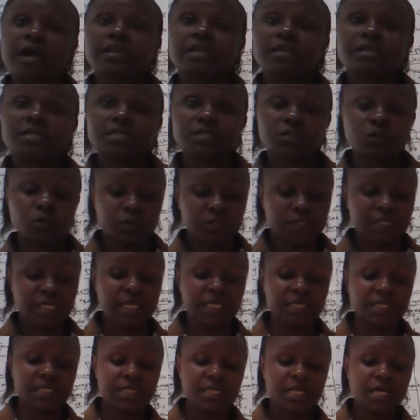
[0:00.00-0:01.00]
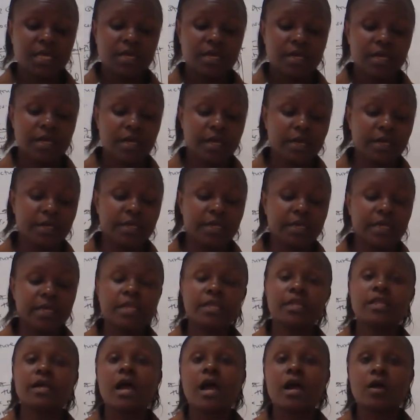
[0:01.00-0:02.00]
resources
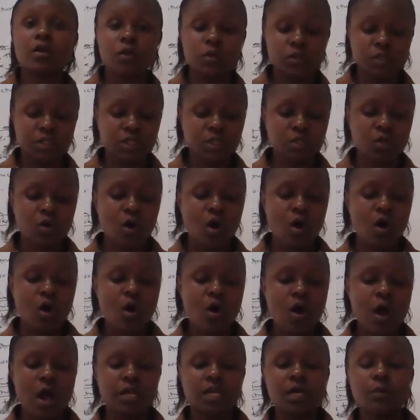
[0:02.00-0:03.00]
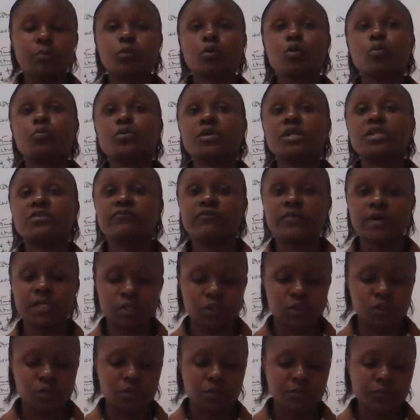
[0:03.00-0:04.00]
in a logical and appropriate
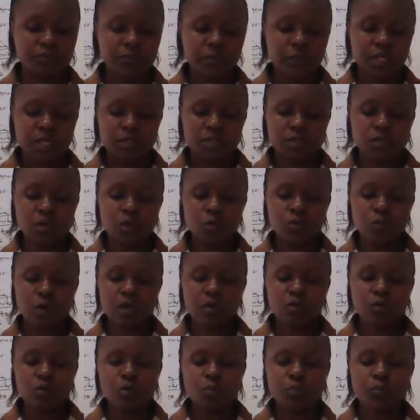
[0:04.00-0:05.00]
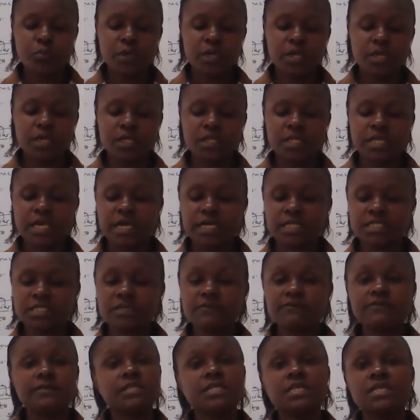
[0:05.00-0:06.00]
fashion. So you are grouping the
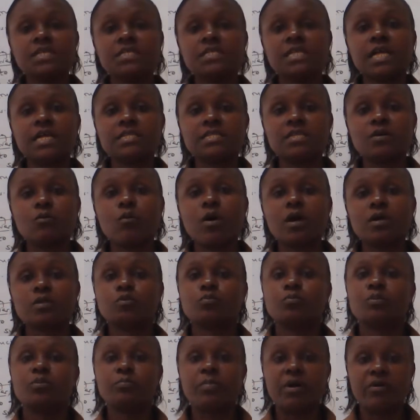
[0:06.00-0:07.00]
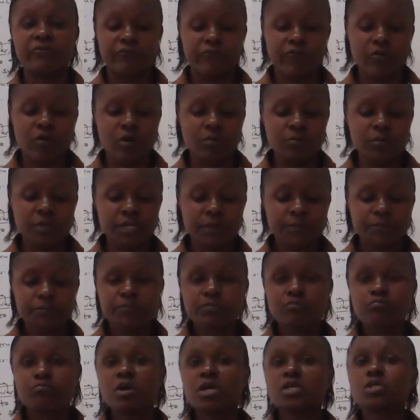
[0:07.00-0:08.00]
activities, that's the work to be performed.
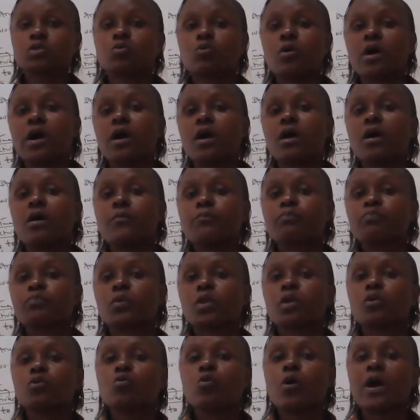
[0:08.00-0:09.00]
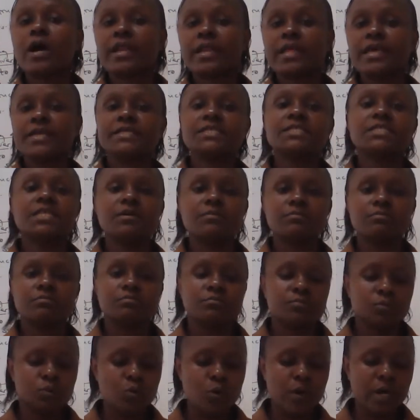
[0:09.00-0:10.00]
Make sure you arrange
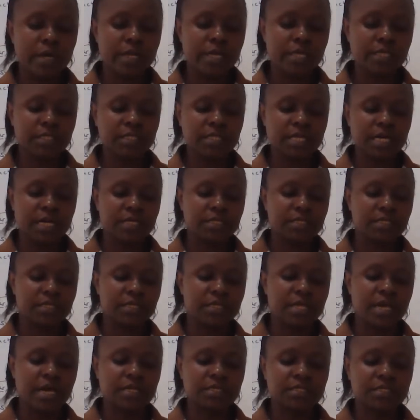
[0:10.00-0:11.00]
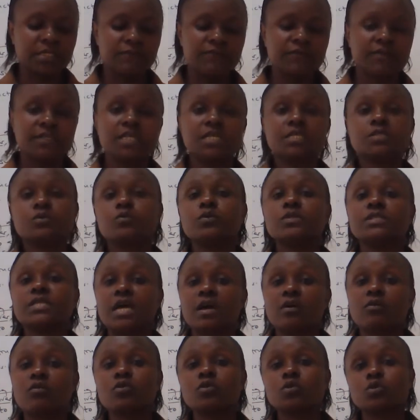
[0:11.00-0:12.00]
them. You arrange the activities which
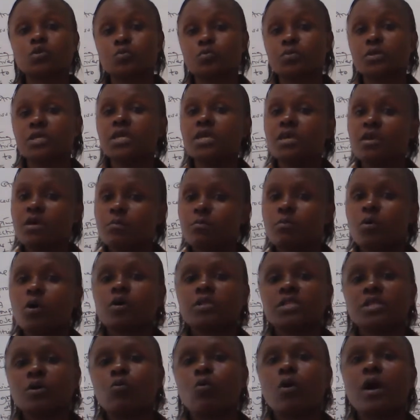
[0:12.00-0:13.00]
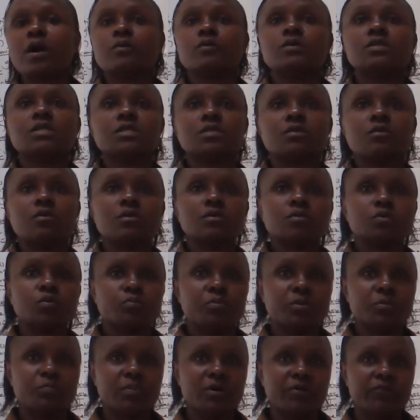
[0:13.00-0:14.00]
are going to be, or the work which is going to
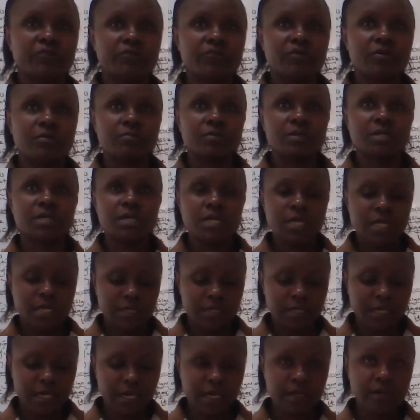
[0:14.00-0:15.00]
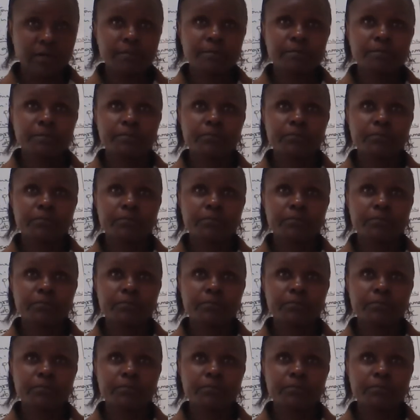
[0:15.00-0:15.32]
be performed. Then,